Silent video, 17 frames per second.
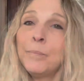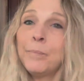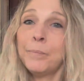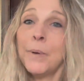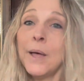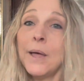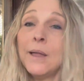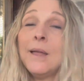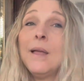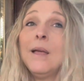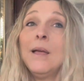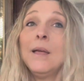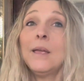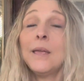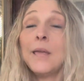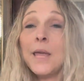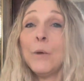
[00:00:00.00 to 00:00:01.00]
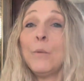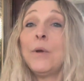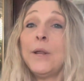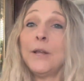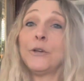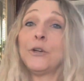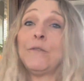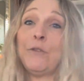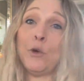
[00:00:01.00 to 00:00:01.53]
But he would
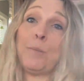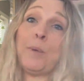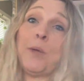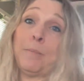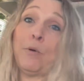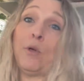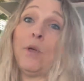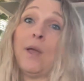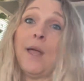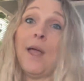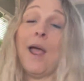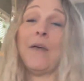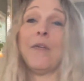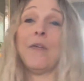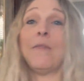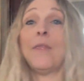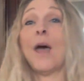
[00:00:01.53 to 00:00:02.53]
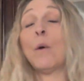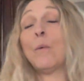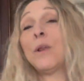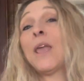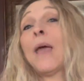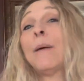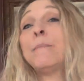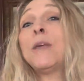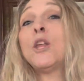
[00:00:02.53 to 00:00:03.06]
interview people, and then that would
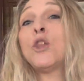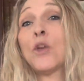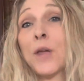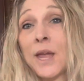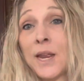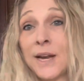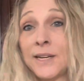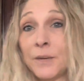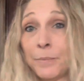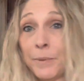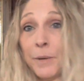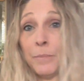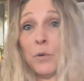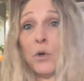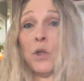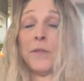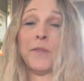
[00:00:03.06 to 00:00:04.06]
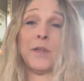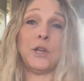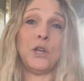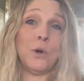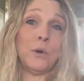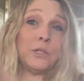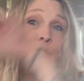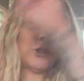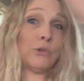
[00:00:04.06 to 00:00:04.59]
get me looking into people, and then, you know,
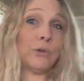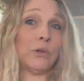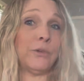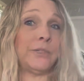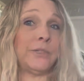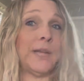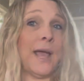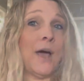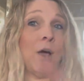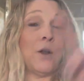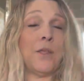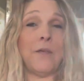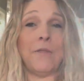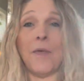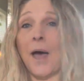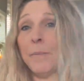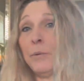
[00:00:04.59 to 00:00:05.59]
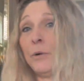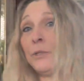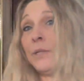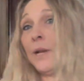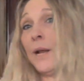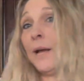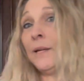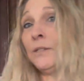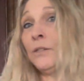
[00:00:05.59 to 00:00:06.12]
it just trickles down, and then that person
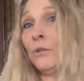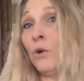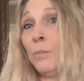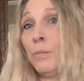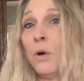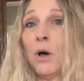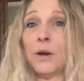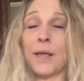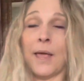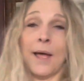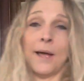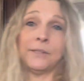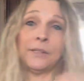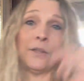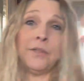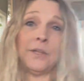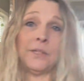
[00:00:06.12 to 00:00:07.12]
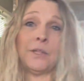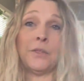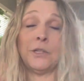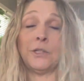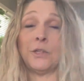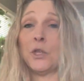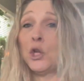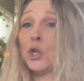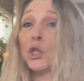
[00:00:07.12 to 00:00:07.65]
has their own podcast, and this and this,
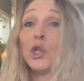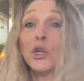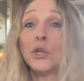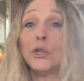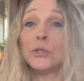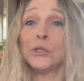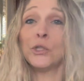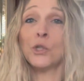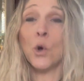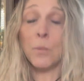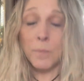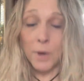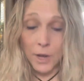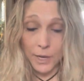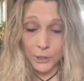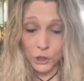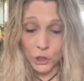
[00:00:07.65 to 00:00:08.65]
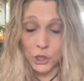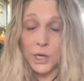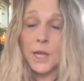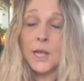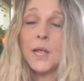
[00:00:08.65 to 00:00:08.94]
and you learn so much.